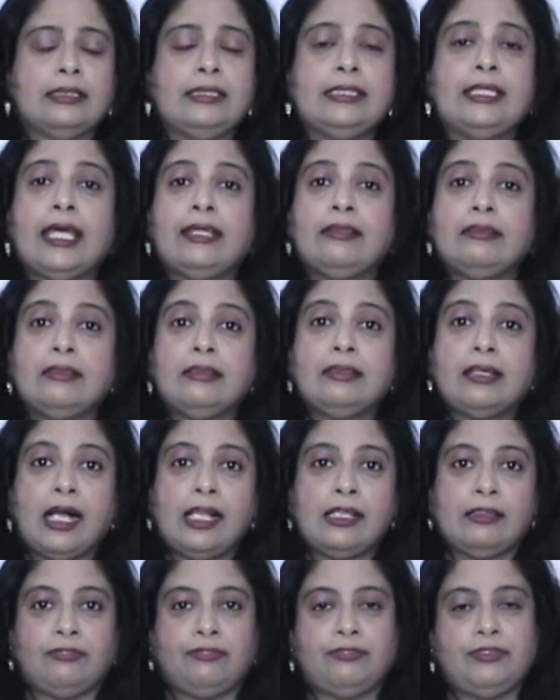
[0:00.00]

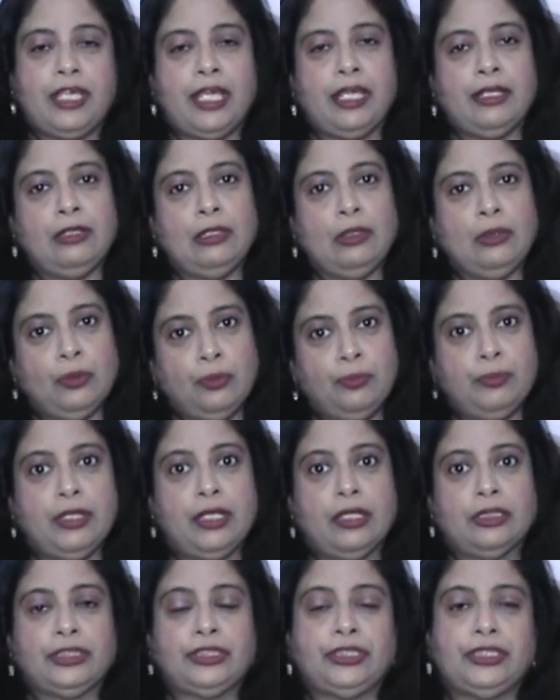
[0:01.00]
engulfed in
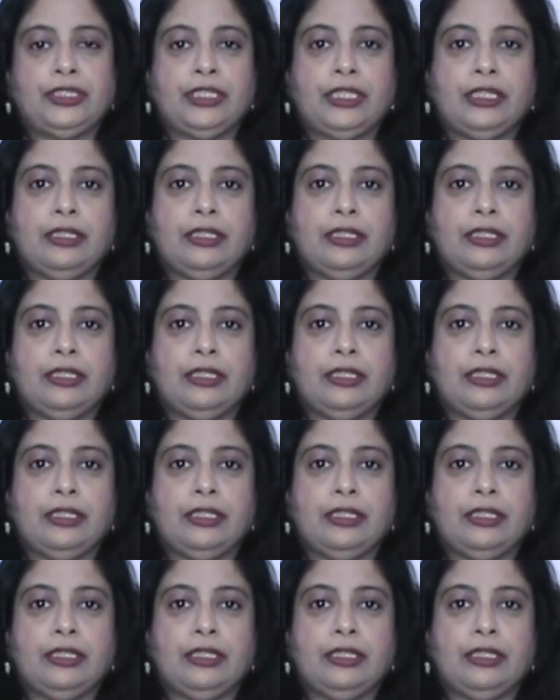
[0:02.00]
luminosity.